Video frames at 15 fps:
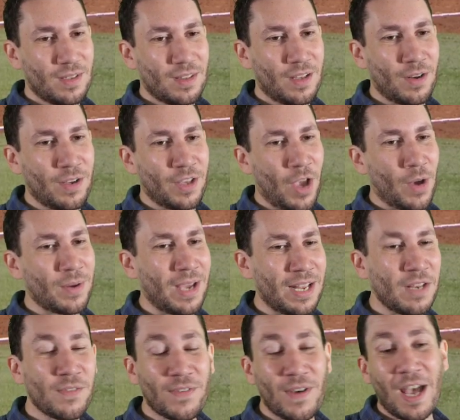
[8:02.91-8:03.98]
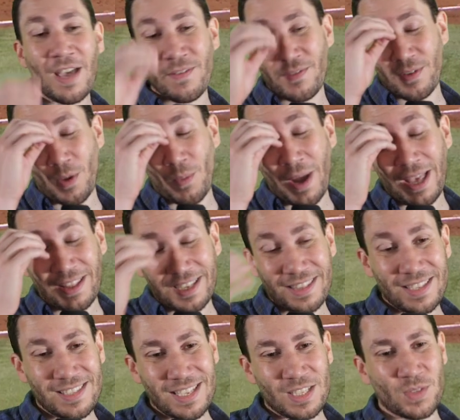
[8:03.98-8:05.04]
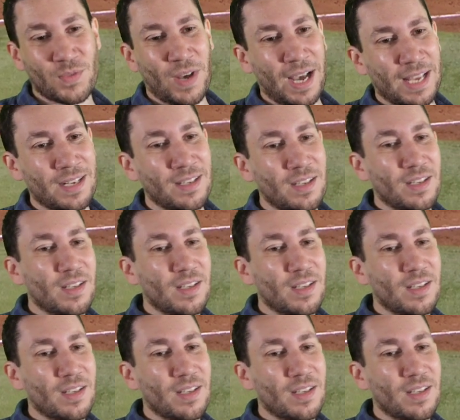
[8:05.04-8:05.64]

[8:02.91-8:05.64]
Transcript: There you go. 95 away like this. That's fine.